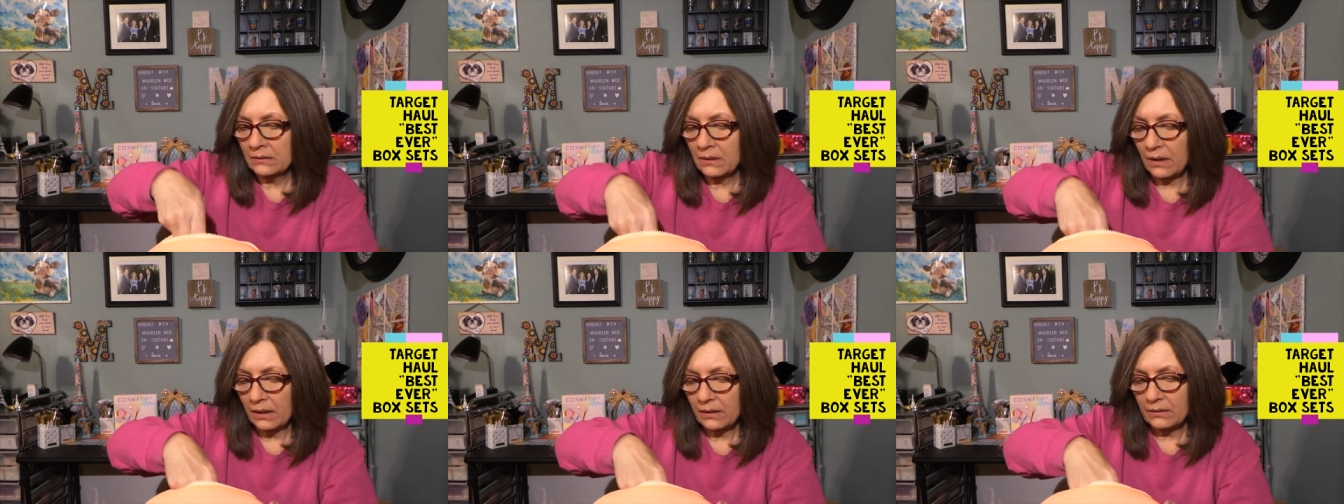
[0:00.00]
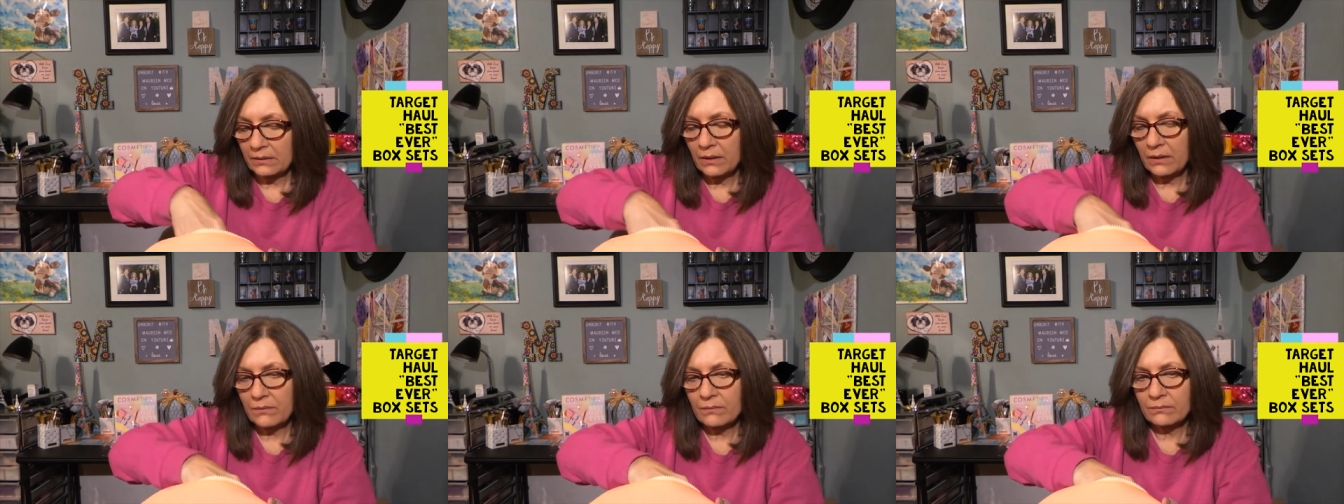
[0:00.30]
I
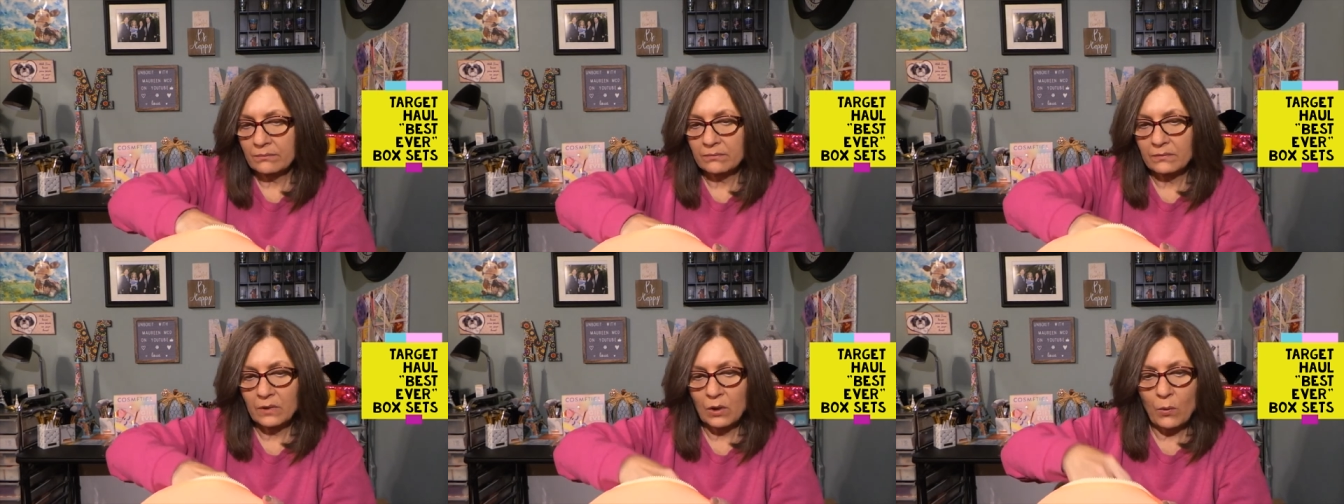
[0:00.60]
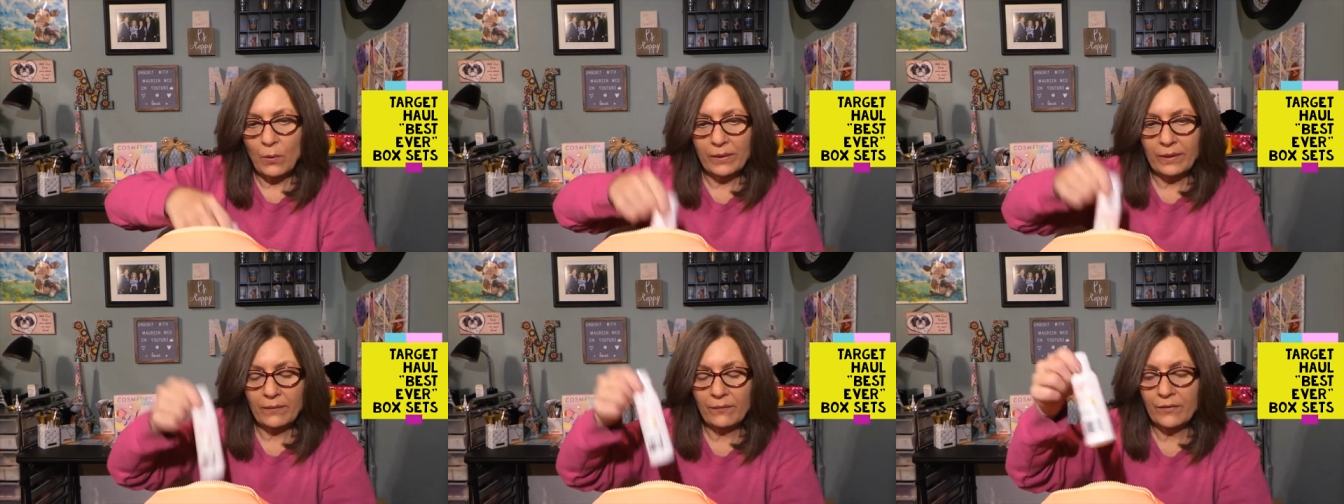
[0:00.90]
don't know,
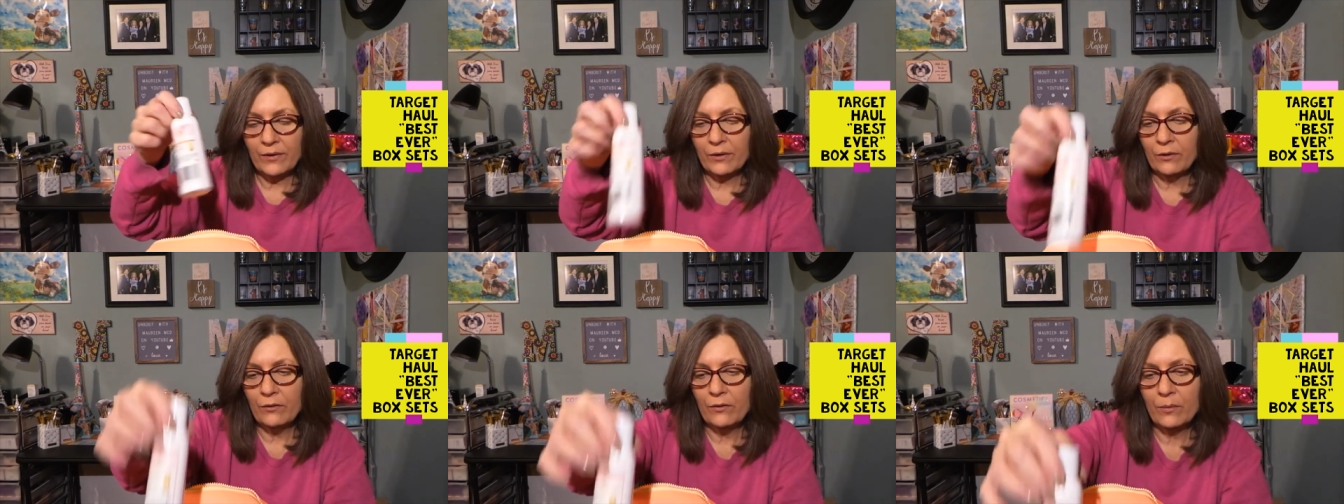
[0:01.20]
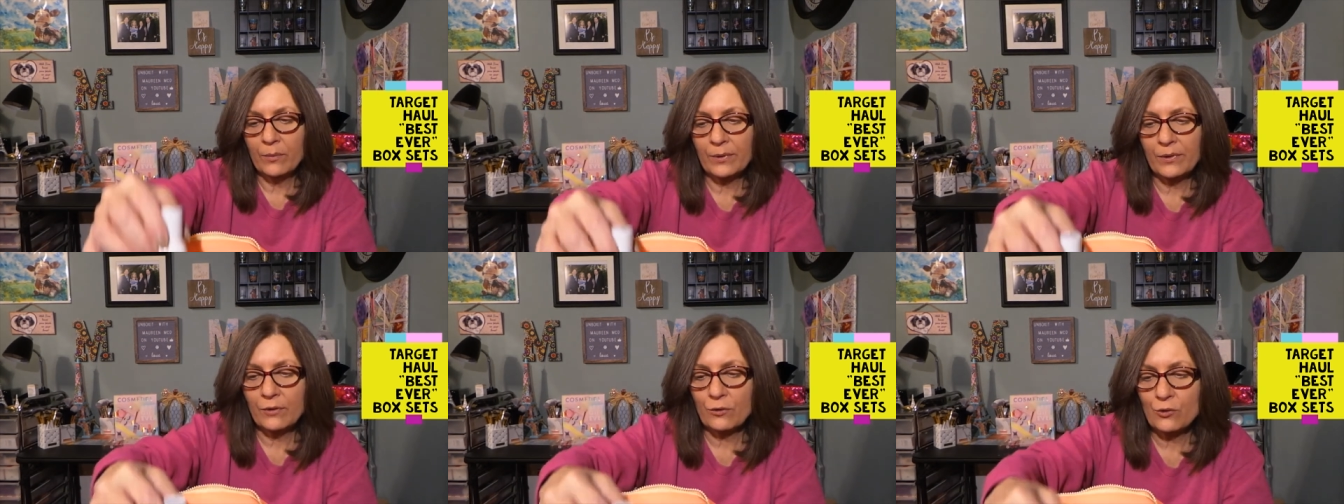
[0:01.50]
quite a few of
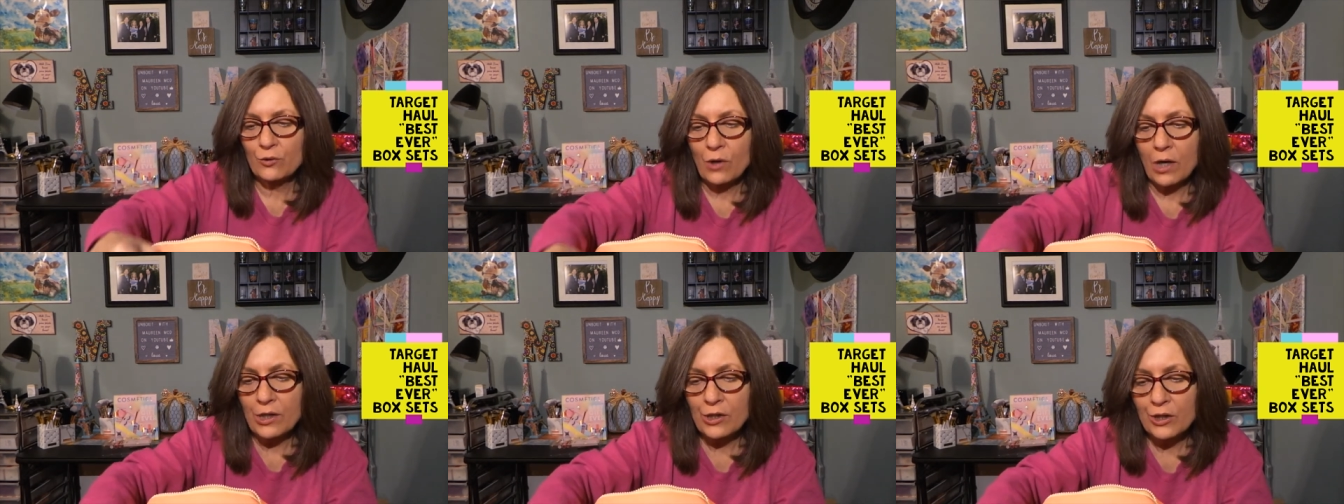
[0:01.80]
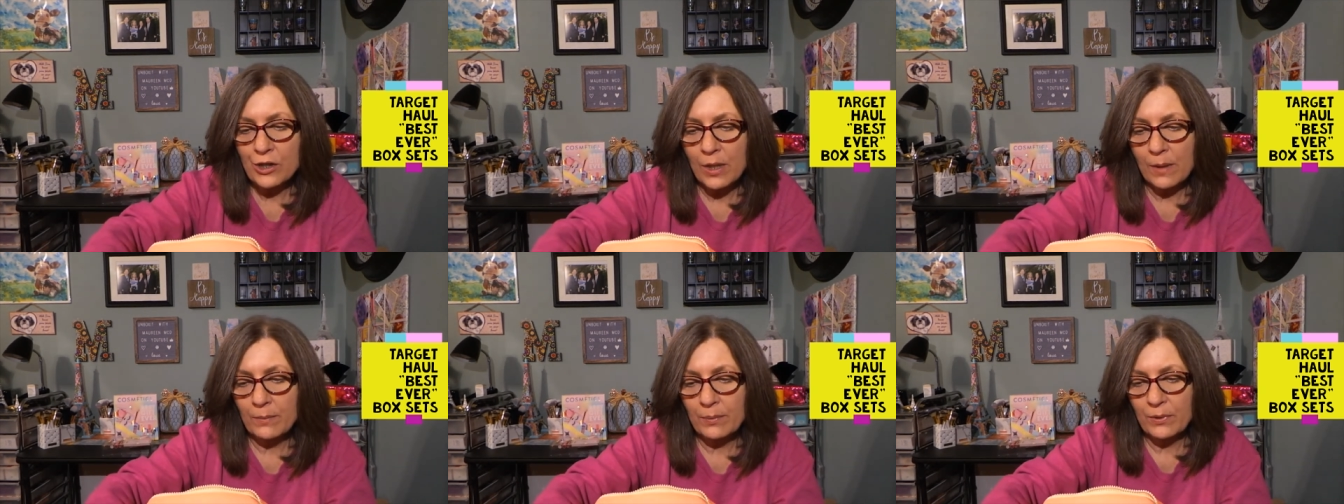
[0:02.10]
them with your dry
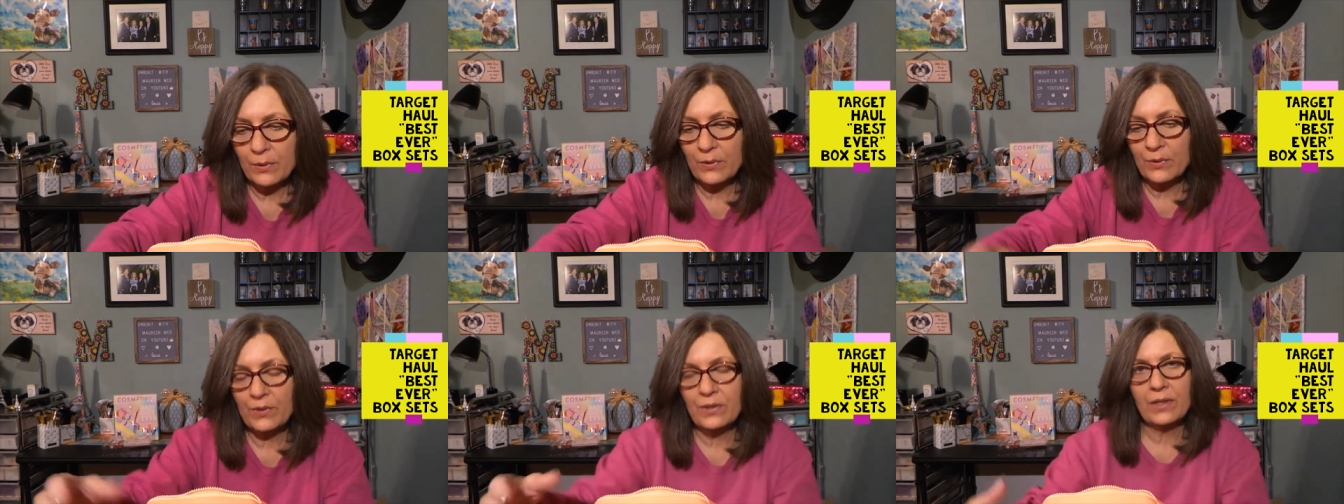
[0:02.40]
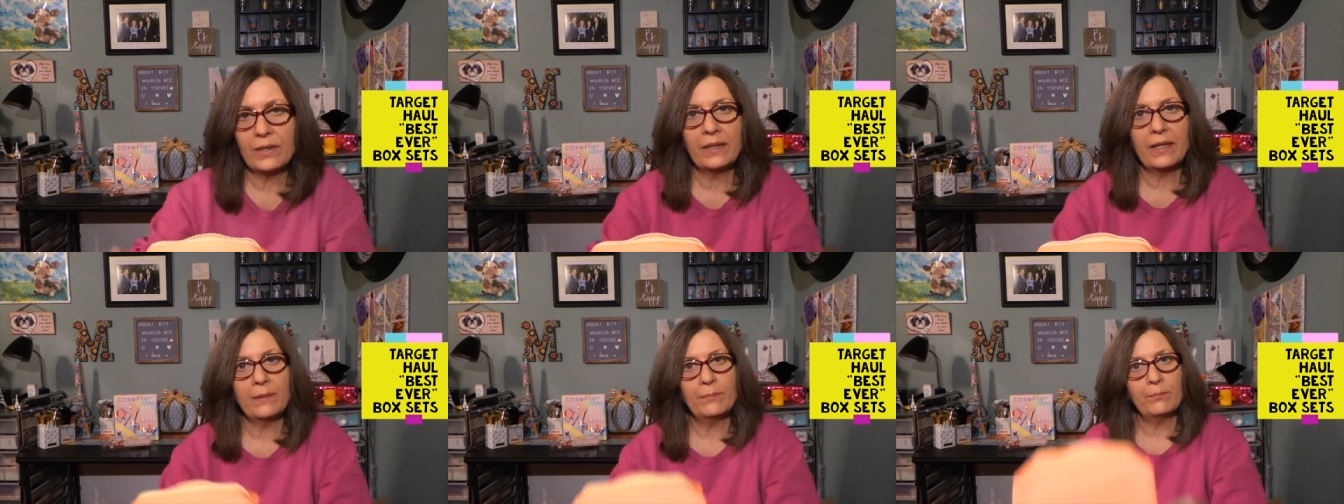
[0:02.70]
shampoos
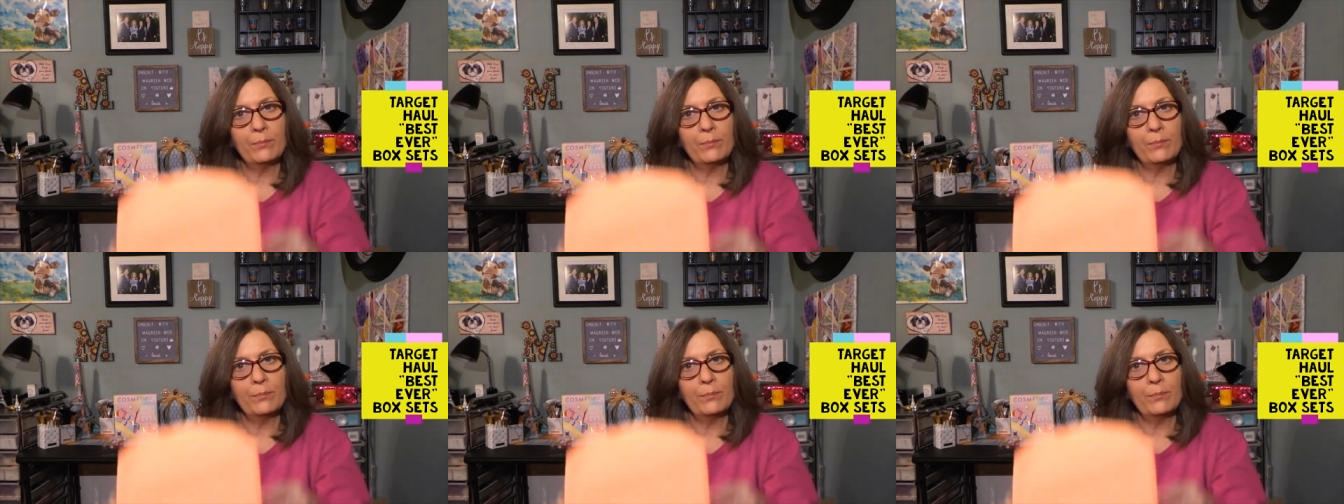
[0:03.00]
and then